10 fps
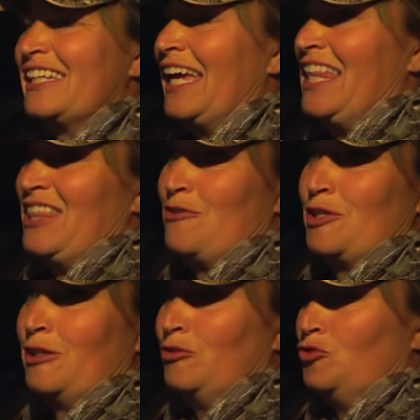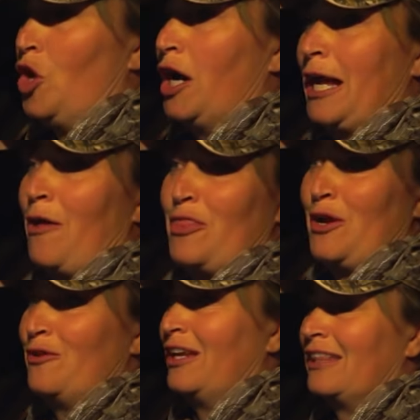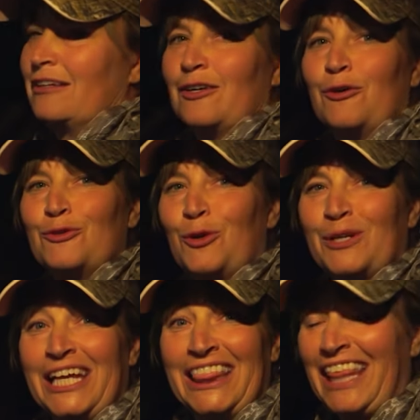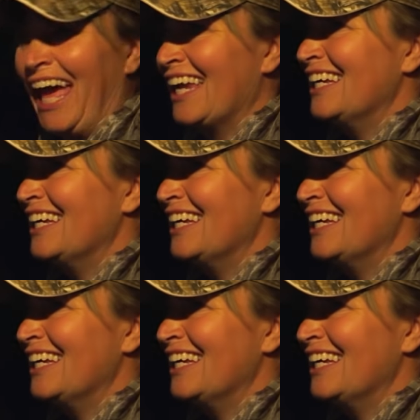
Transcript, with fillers: and there's a log out there that I thought, oh, don't hit that.